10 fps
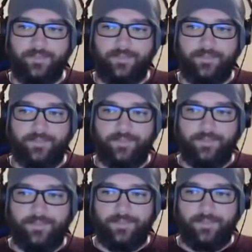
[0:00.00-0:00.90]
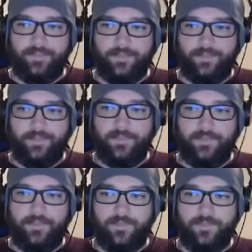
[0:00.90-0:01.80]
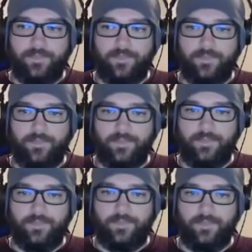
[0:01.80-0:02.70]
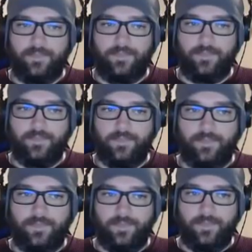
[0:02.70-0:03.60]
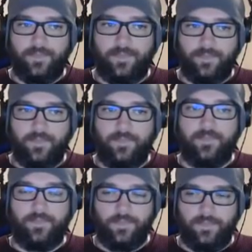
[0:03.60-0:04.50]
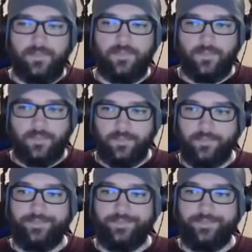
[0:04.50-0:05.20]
(not speaking)